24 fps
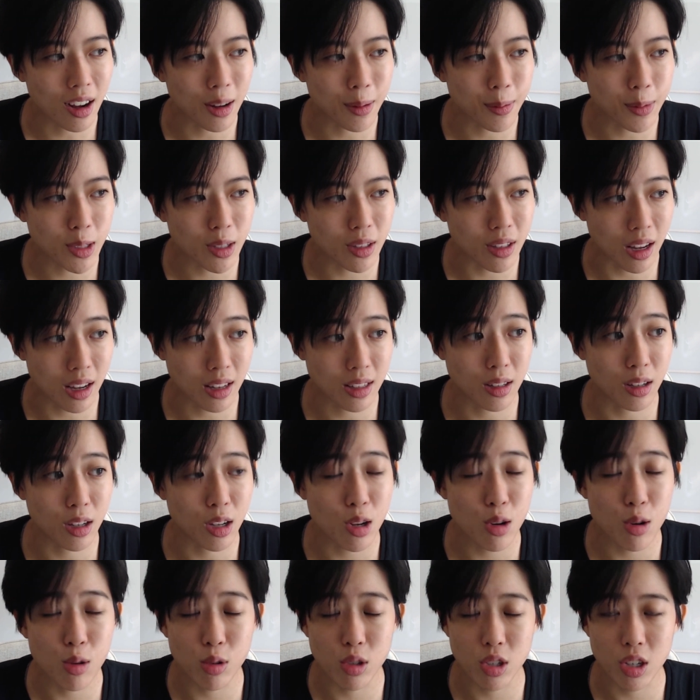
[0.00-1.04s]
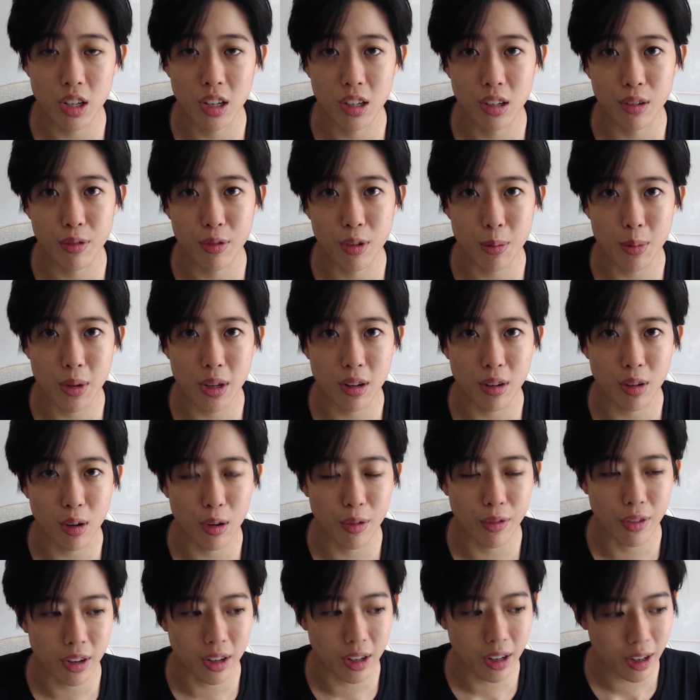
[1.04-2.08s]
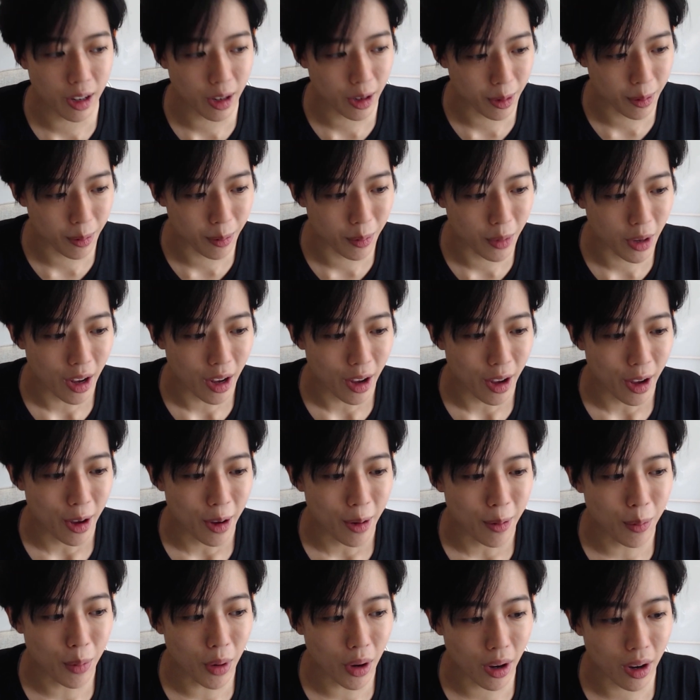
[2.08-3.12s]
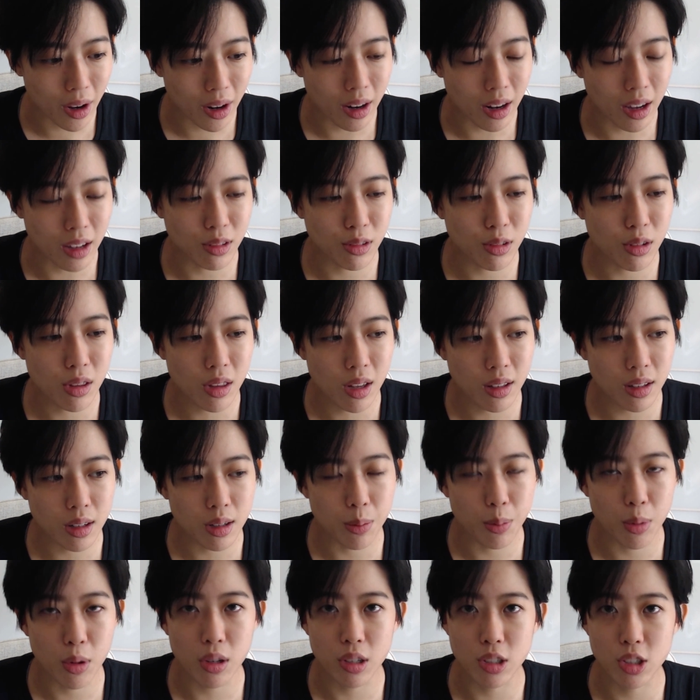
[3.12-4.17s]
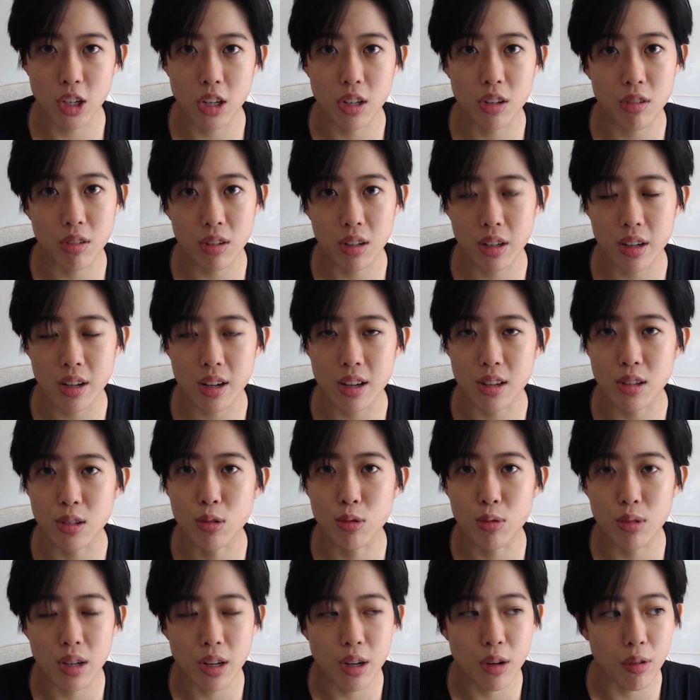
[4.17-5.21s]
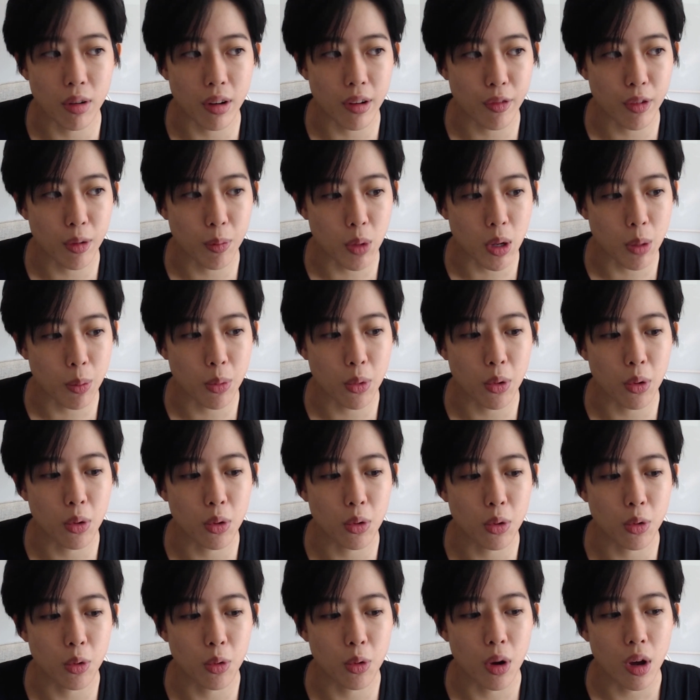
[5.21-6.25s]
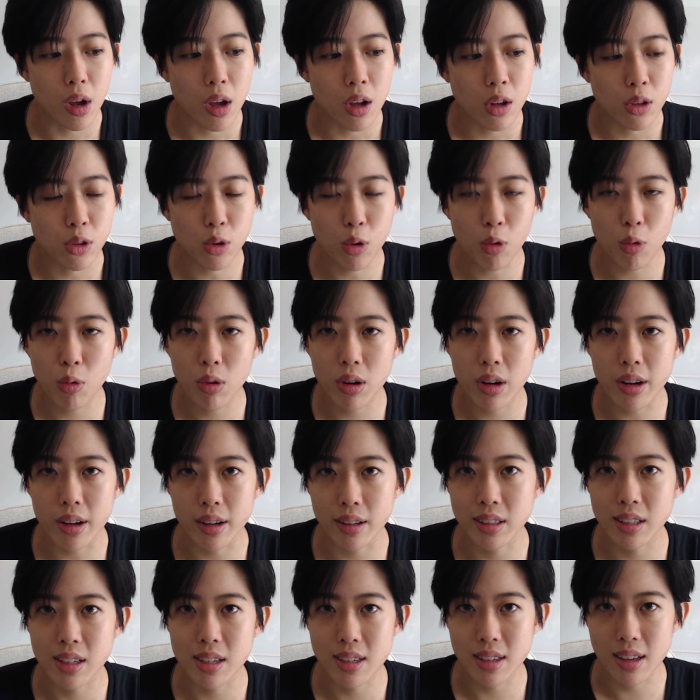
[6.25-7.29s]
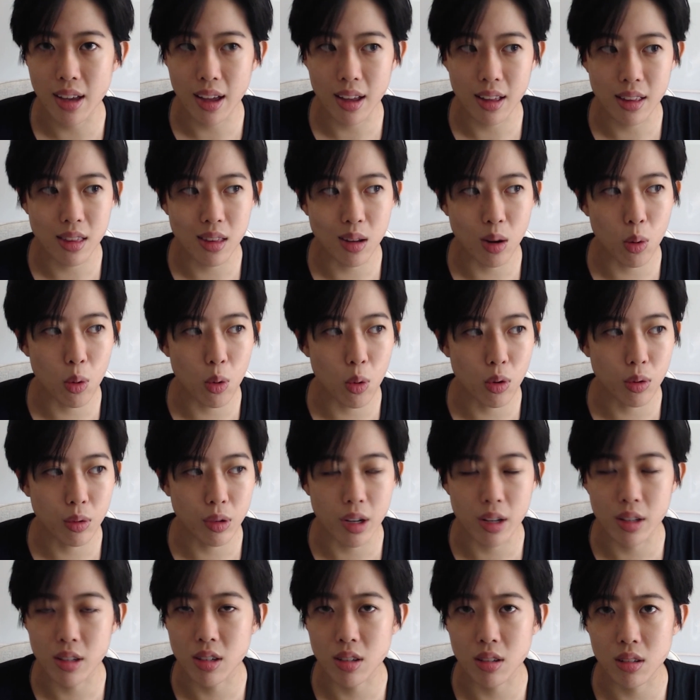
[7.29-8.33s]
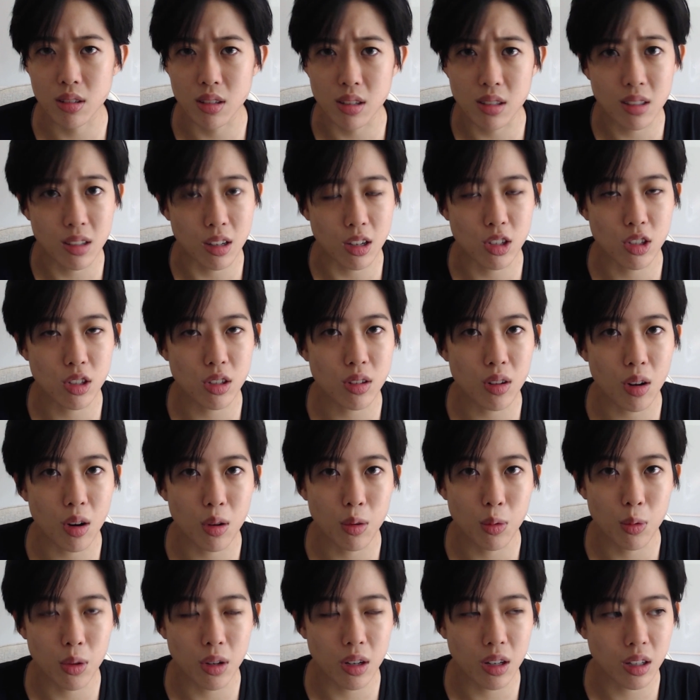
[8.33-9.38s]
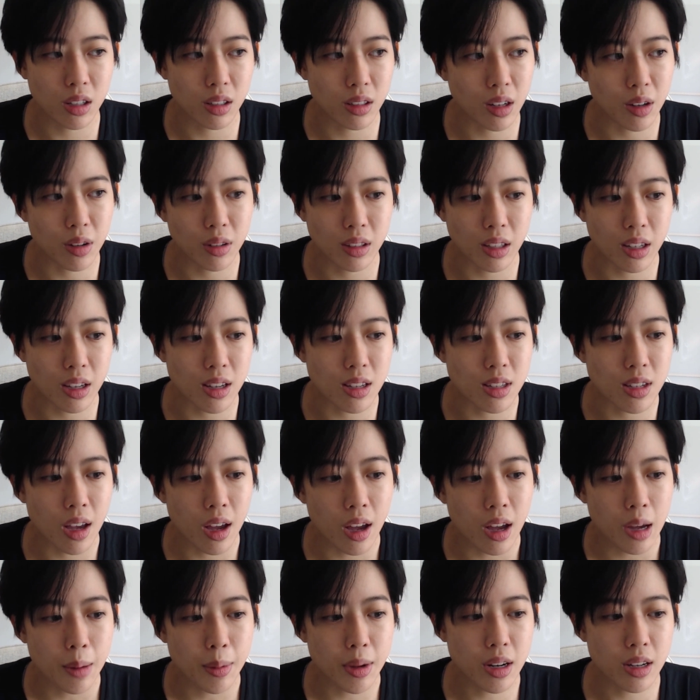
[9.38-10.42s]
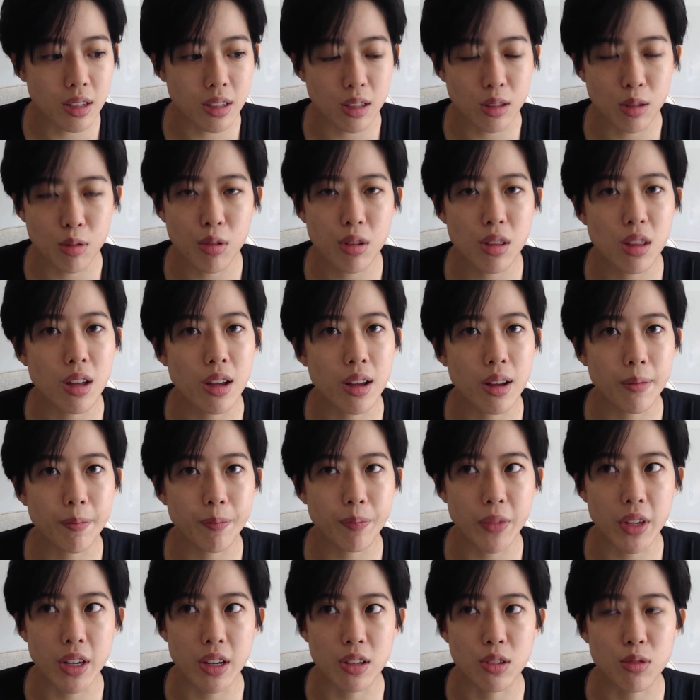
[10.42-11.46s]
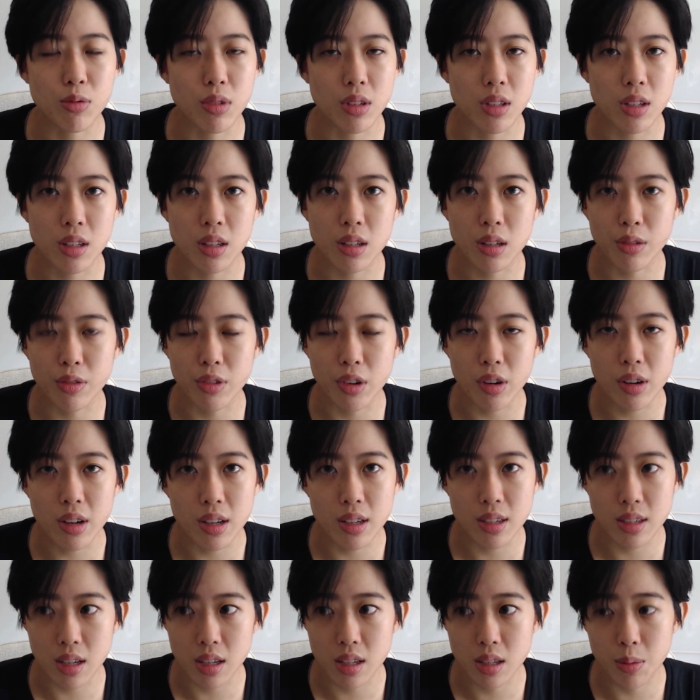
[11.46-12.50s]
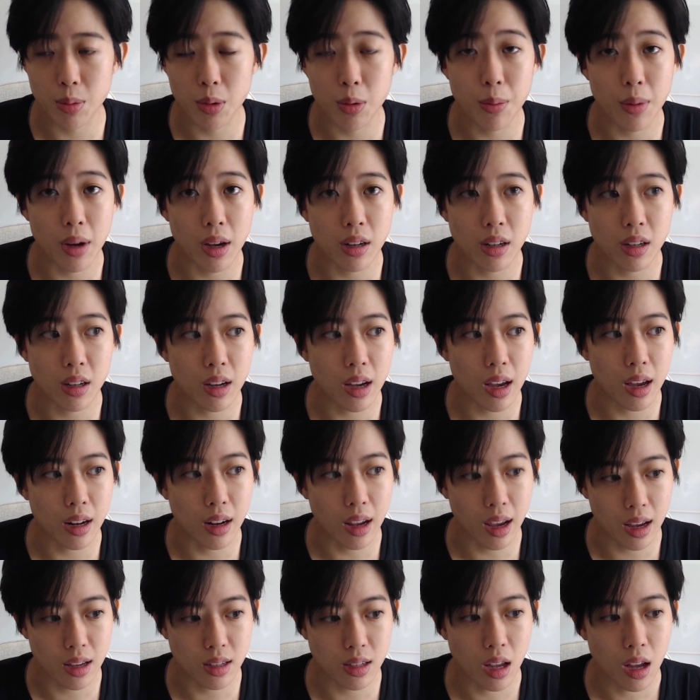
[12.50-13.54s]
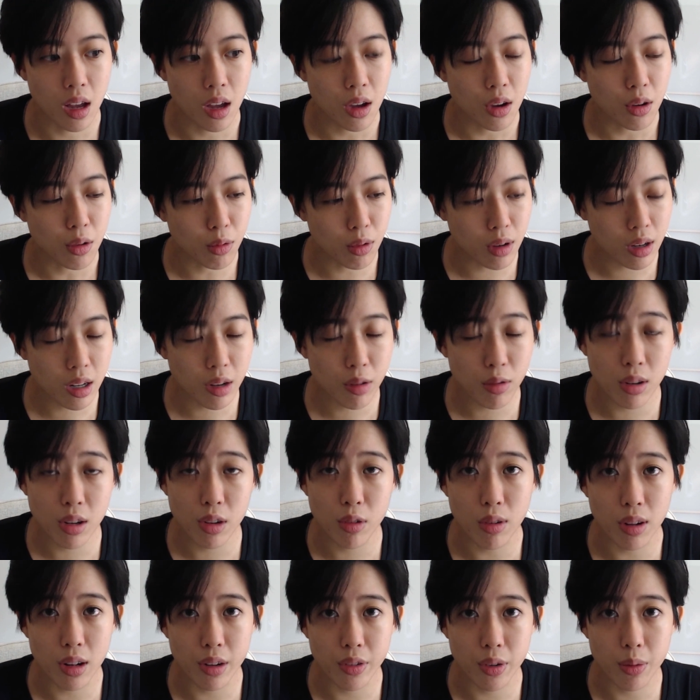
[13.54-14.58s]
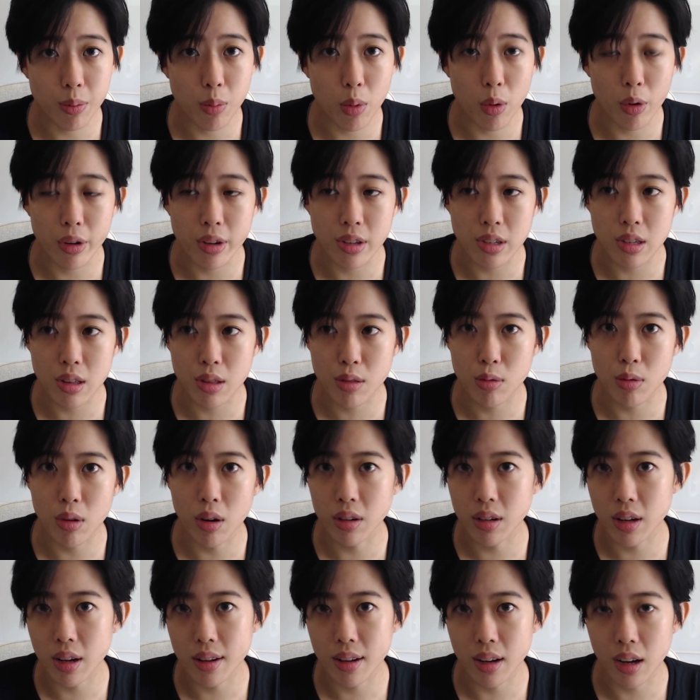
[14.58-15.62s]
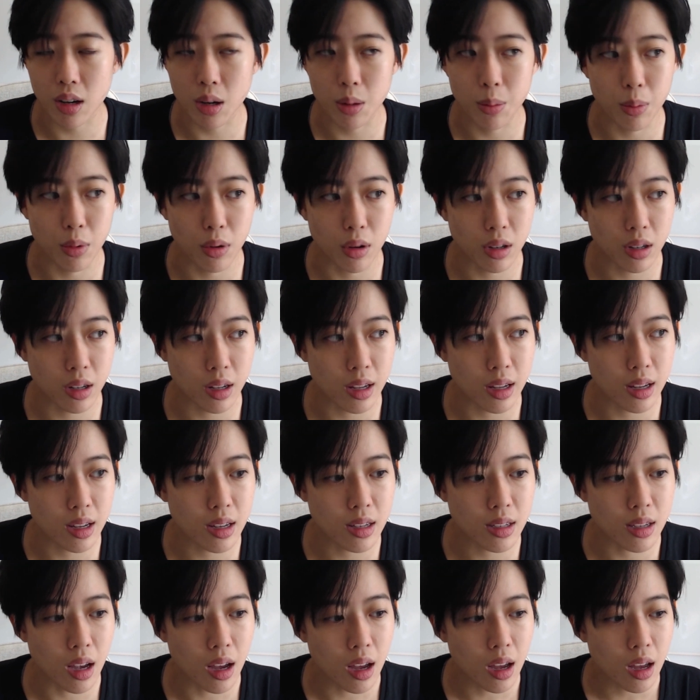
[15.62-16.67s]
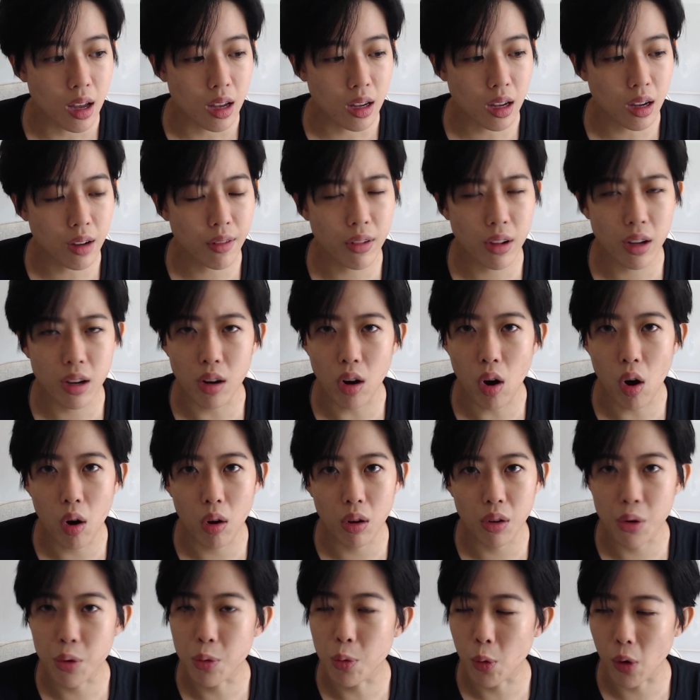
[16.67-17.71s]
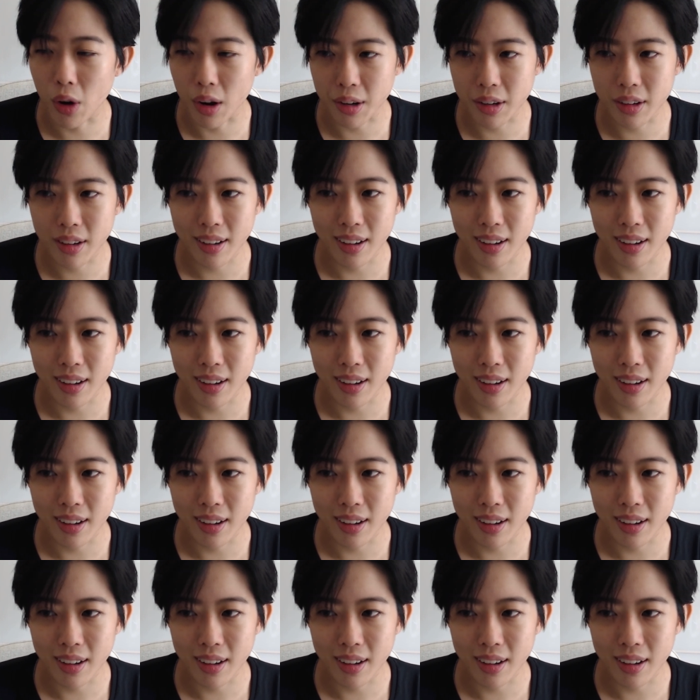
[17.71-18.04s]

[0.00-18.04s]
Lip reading: So that's a huge hurdle for me to overcome. But I do think that the book generally is really great for people who don't really understand the whole discussion on work nowadays, because I do think it is written in a very accessible manner and has really, really relevant points throughout the entire book. It is kind of like an all-in-one.